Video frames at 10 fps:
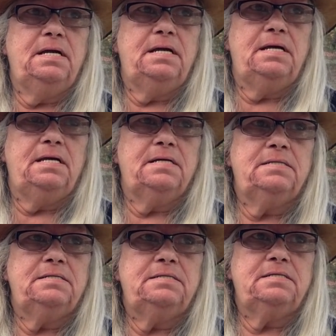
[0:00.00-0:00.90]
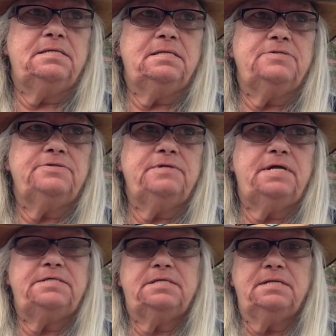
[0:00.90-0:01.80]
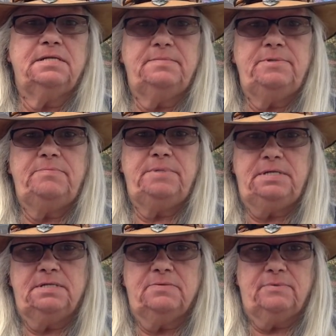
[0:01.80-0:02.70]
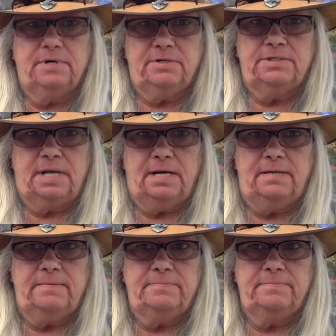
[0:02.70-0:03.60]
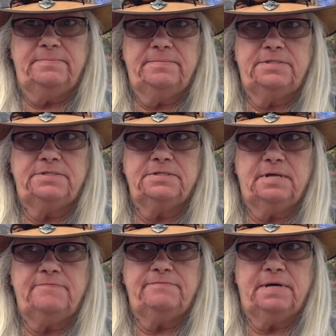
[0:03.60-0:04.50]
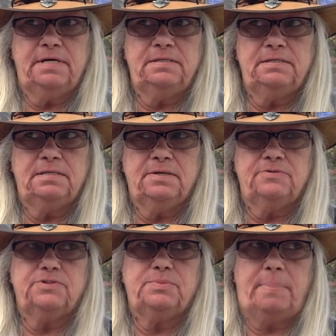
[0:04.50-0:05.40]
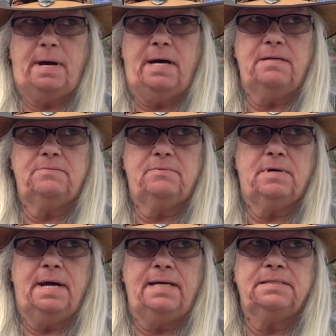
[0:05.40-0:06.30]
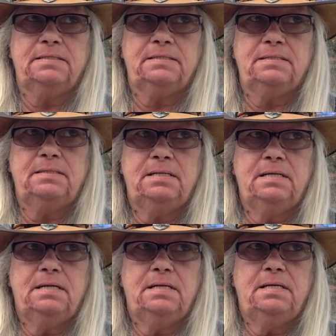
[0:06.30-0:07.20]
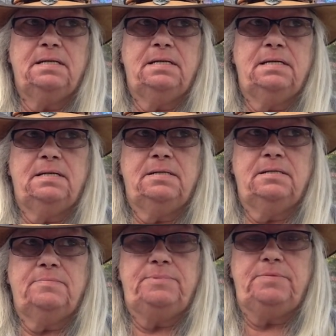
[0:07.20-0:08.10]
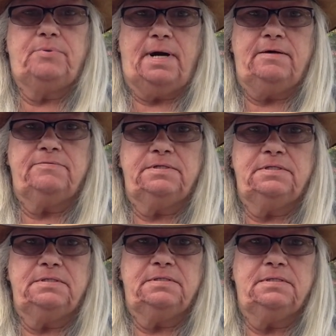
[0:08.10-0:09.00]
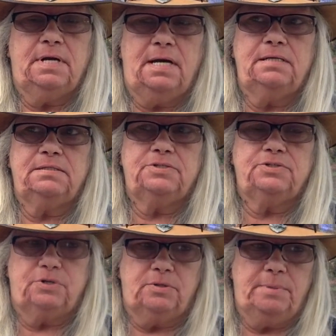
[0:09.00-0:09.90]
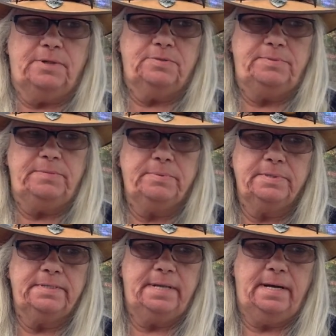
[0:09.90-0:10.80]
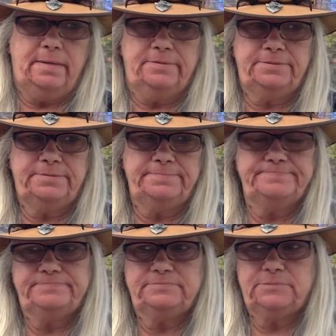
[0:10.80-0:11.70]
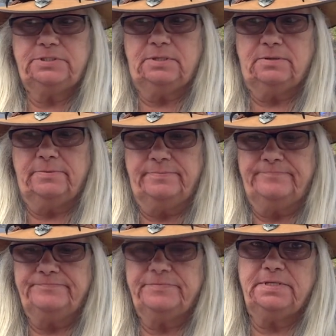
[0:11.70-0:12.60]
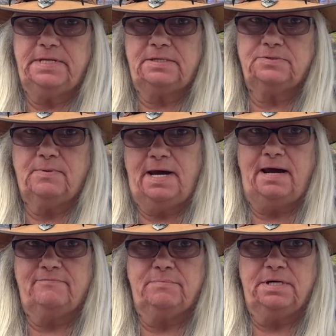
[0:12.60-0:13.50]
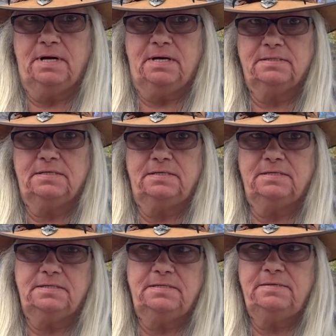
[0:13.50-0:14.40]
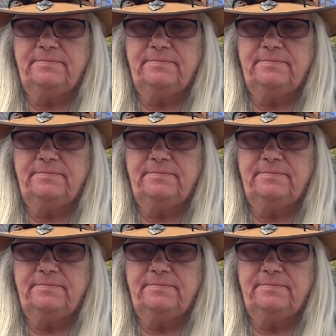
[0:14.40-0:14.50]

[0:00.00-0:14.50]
and so that's going to limit me in the wintertime until I find another spot where I can be private and not disturb other people in the house. So that's why I haven't been on lately.